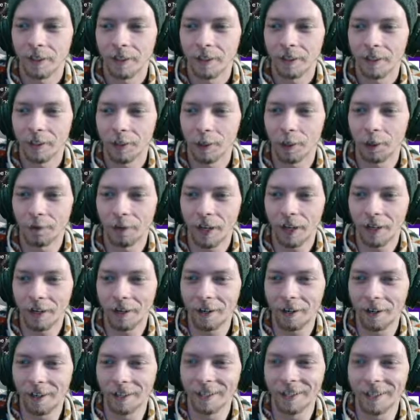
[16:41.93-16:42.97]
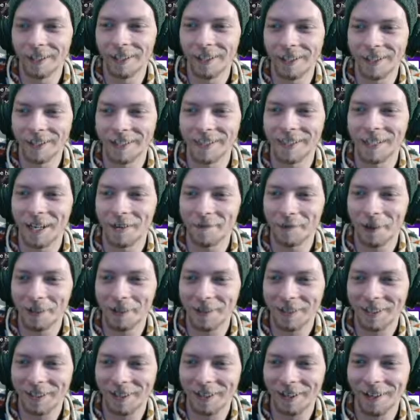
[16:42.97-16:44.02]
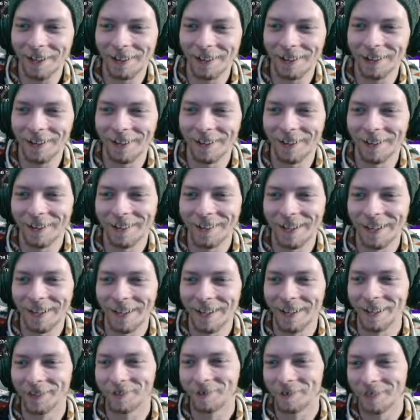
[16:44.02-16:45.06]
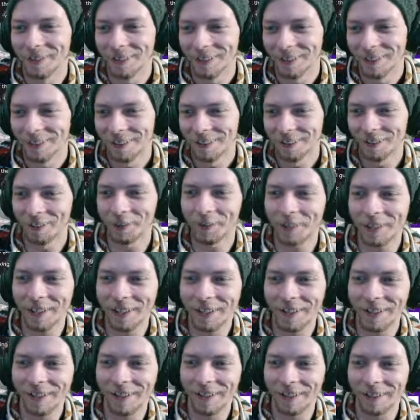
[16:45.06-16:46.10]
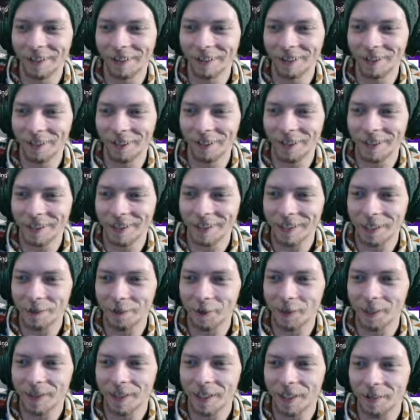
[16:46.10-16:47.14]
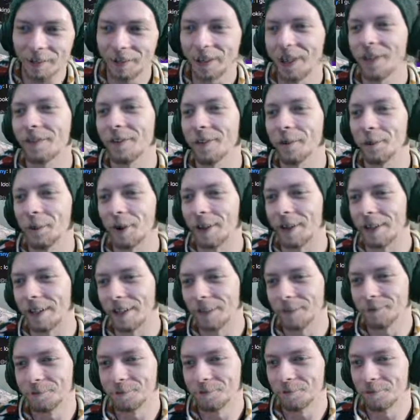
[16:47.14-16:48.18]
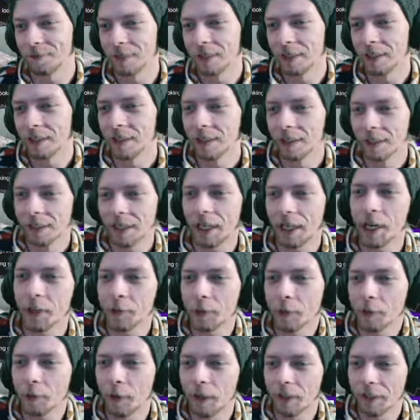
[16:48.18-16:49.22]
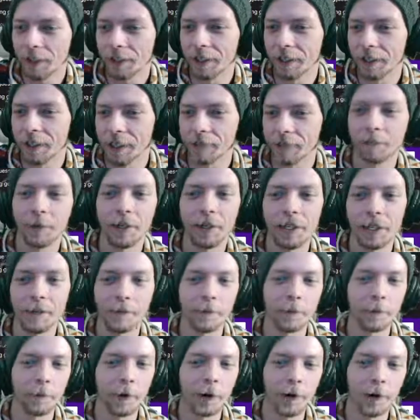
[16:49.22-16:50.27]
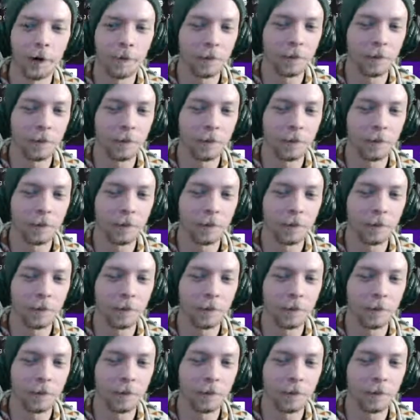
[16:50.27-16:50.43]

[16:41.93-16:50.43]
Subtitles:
You know, back, let's step outside. Oh, damn. Lord Kitty kind of trying to step outside with everybody. KB making the next big MMO?